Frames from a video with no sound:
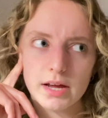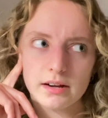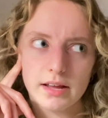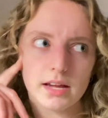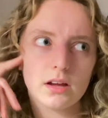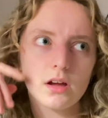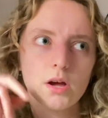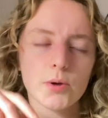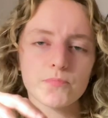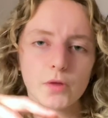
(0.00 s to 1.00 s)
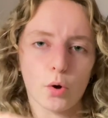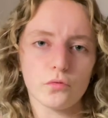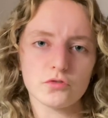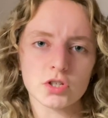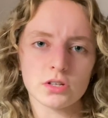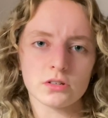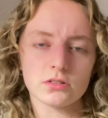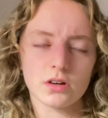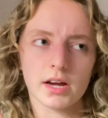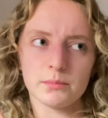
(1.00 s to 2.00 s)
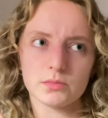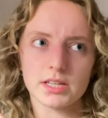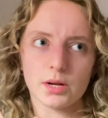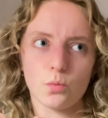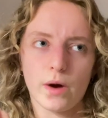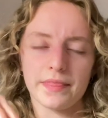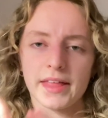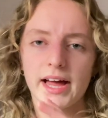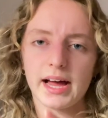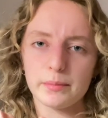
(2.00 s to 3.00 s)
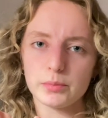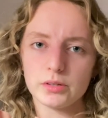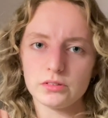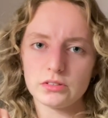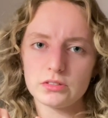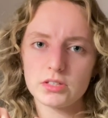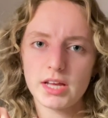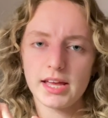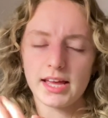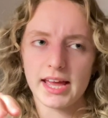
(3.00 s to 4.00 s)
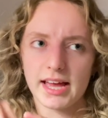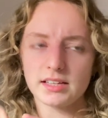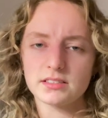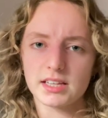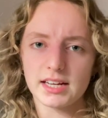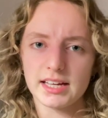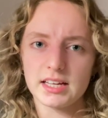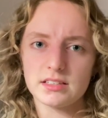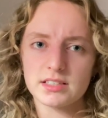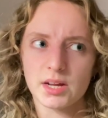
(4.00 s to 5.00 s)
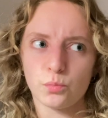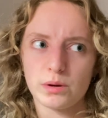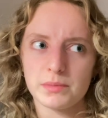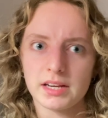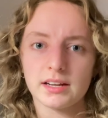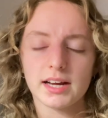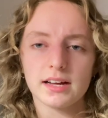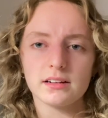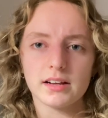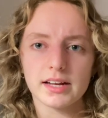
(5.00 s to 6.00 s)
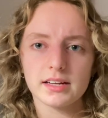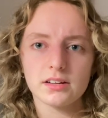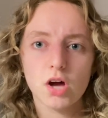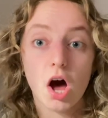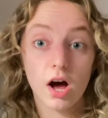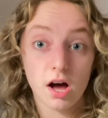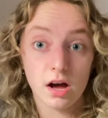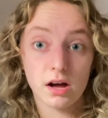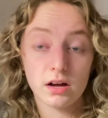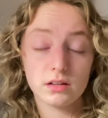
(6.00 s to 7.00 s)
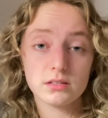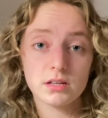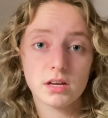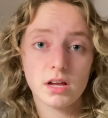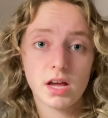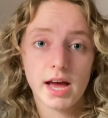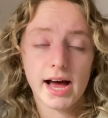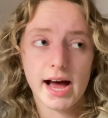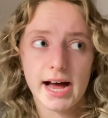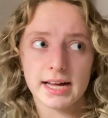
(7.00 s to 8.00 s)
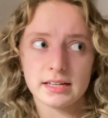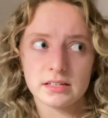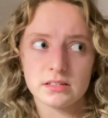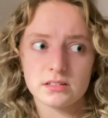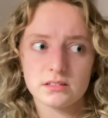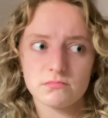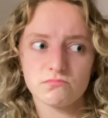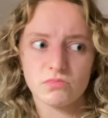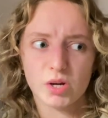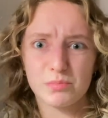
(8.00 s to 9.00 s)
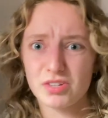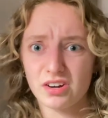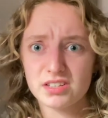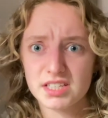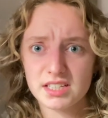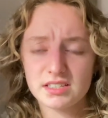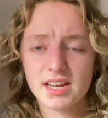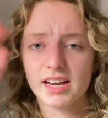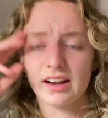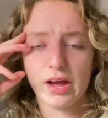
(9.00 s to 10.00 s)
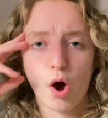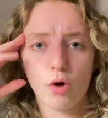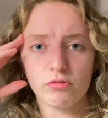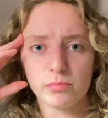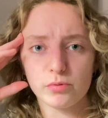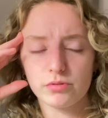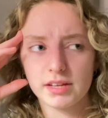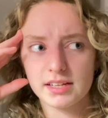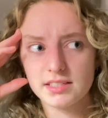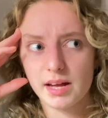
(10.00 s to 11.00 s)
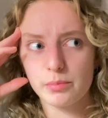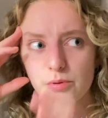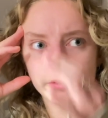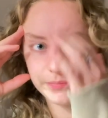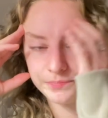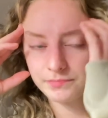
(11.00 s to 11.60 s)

And like often times, like when that happens, it escalates and women get like hurt and abducted and like horrible things happen,